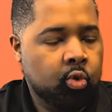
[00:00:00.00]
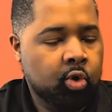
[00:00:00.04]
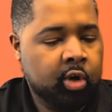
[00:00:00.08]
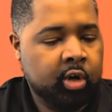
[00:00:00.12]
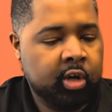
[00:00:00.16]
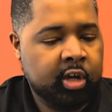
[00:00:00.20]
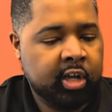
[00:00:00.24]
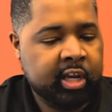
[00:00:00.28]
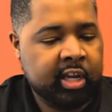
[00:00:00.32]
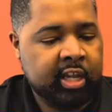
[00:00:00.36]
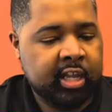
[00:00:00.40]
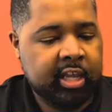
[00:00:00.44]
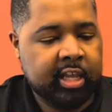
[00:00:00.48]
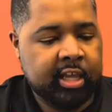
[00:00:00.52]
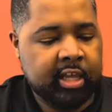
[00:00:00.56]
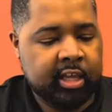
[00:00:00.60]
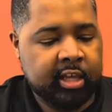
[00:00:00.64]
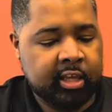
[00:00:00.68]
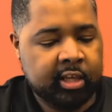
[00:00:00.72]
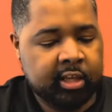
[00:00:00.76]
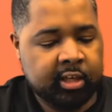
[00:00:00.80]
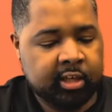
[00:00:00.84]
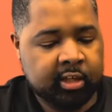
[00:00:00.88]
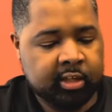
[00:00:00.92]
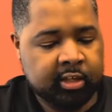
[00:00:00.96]
One
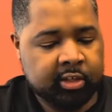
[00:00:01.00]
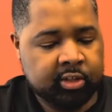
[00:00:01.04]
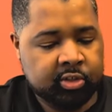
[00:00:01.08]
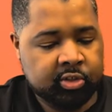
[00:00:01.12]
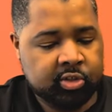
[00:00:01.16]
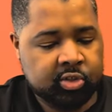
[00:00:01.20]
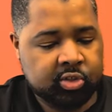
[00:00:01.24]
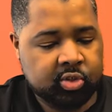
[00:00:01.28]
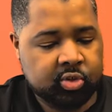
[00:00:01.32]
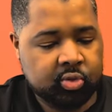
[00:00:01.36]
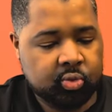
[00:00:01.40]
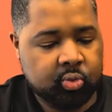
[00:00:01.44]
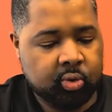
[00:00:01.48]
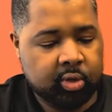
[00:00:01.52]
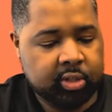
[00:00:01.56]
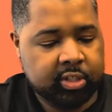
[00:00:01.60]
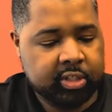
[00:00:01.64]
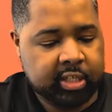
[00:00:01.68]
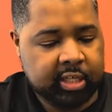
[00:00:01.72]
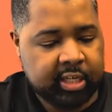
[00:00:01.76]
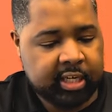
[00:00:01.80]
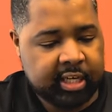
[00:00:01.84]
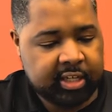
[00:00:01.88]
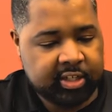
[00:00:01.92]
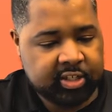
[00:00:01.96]
is, once
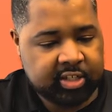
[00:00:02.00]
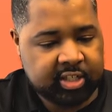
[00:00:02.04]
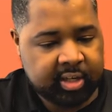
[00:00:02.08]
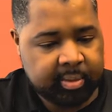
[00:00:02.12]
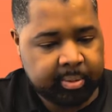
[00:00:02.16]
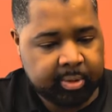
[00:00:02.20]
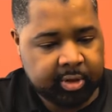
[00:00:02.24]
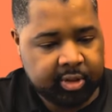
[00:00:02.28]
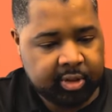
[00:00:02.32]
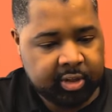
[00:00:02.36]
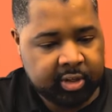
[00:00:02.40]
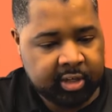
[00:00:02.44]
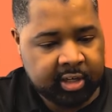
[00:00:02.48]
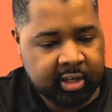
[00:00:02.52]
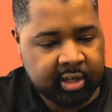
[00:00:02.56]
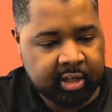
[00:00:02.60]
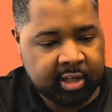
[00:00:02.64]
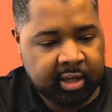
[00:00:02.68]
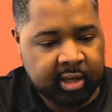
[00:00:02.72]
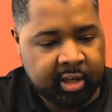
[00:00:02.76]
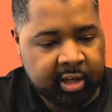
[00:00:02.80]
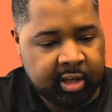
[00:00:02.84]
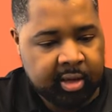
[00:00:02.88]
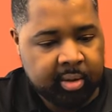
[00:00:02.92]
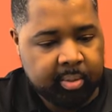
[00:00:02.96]
again, some of
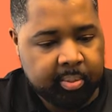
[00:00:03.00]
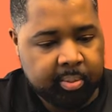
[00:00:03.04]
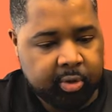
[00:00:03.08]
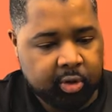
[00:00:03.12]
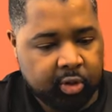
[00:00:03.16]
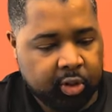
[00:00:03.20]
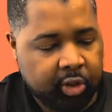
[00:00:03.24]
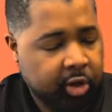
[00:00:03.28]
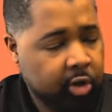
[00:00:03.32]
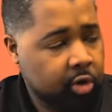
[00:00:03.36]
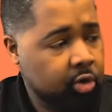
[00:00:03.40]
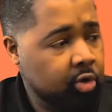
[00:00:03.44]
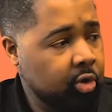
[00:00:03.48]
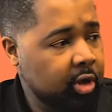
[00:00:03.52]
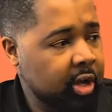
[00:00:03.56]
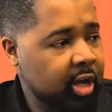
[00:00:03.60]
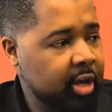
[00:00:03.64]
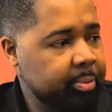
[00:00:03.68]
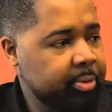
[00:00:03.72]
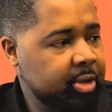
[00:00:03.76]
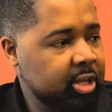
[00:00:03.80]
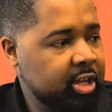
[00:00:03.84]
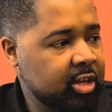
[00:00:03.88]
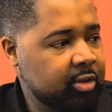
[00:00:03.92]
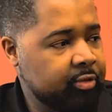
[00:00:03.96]
the political
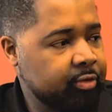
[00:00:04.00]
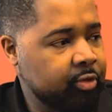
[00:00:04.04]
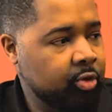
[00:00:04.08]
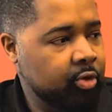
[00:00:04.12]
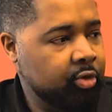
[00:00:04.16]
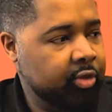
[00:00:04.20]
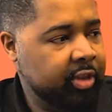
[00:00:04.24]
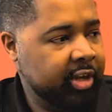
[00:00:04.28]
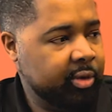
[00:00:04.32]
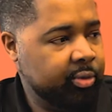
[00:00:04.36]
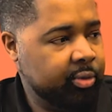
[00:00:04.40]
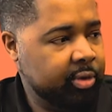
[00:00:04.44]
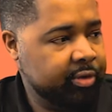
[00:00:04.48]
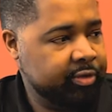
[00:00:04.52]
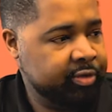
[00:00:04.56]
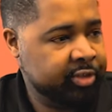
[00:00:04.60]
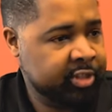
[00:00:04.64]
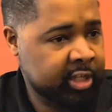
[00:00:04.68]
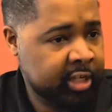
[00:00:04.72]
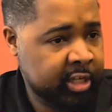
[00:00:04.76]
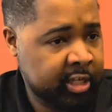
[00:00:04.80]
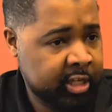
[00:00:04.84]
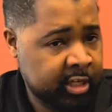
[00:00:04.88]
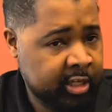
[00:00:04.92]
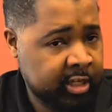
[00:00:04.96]
upheaval that we've
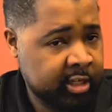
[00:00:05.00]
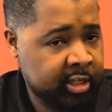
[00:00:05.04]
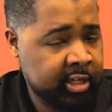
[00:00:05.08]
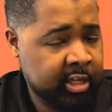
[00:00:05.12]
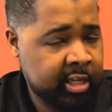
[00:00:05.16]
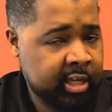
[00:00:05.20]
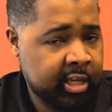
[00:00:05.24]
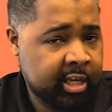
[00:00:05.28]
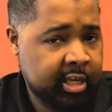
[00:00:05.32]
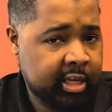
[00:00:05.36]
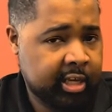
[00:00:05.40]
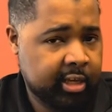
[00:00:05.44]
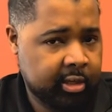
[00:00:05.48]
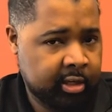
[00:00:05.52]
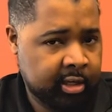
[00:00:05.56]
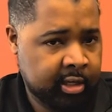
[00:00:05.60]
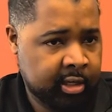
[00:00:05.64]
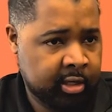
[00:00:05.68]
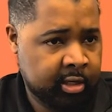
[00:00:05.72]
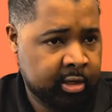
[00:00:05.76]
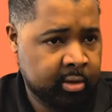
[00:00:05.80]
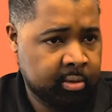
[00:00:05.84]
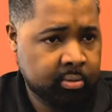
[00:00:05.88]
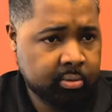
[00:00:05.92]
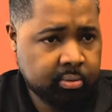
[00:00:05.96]
seen
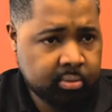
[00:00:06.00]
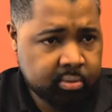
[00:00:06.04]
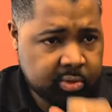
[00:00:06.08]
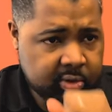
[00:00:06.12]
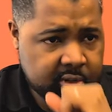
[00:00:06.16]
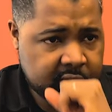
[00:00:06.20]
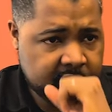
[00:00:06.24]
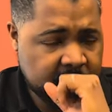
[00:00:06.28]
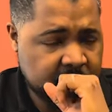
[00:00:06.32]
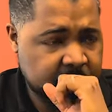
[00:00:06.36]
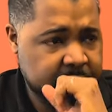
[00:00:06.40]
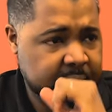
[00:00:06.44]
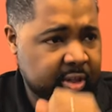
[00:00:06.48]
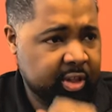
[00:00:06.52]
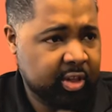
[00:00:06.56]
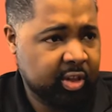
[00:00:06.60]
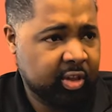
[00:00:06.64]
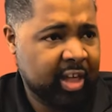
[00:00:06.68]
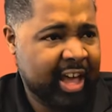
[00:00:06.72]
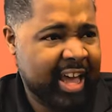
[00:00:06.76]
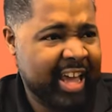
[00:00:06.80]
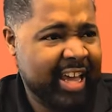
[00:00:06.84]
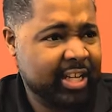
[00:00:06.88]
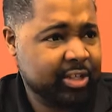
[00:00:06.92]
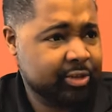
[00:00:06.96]
in excuse me the
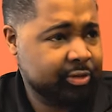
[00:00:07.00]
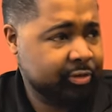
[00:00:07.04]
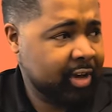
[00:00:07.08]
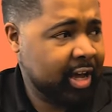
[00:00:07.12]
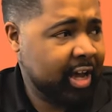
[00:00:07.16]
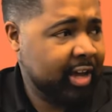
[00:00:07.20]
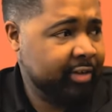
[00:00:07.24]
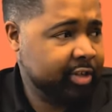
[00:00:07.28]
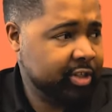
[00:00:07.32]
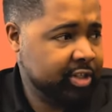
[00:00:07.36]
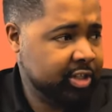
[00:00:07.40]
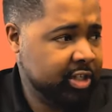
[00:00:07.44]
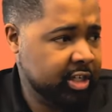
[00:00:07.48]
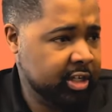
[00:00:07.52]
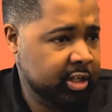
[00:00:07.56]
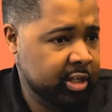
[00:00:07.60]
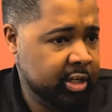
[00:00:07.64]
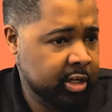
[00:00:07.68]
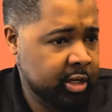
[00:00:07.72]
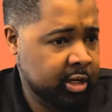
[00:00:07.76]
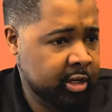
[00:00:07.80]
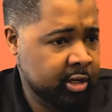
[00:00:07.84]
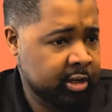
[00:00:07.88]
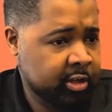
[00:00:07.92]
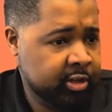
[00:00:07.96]
last five to ten
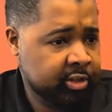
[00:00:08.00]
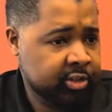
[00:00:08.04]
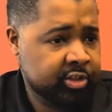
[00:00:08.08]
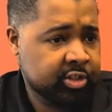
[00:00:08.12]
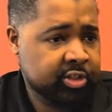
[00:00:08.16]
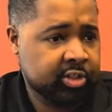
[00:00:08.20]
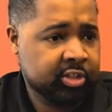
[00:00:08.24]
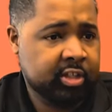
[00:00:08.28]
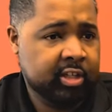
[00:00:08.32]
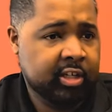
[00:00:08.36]
years.